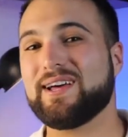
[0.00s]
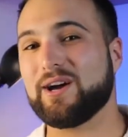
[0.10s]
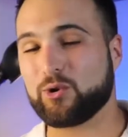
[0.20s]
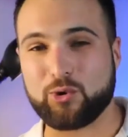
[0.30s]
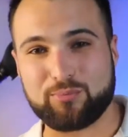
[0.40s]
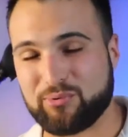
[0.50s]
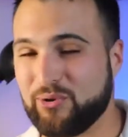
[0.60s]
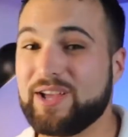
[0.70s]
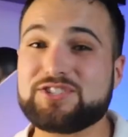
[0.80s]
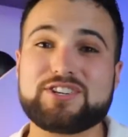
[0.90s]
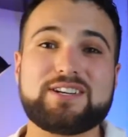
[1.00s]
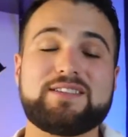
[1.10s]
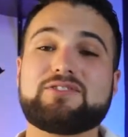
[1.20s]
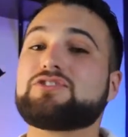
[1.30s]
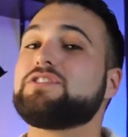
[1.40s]
a corporation,
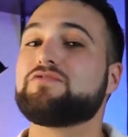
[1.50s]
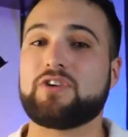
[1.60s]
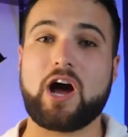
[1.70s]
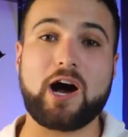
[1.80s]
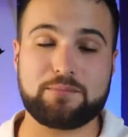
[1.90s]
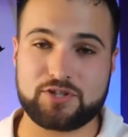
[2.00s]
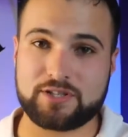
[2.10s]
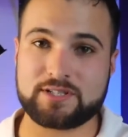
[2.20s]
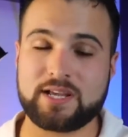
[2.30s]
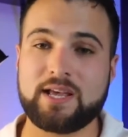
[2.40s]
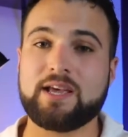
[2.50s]
and there's different options.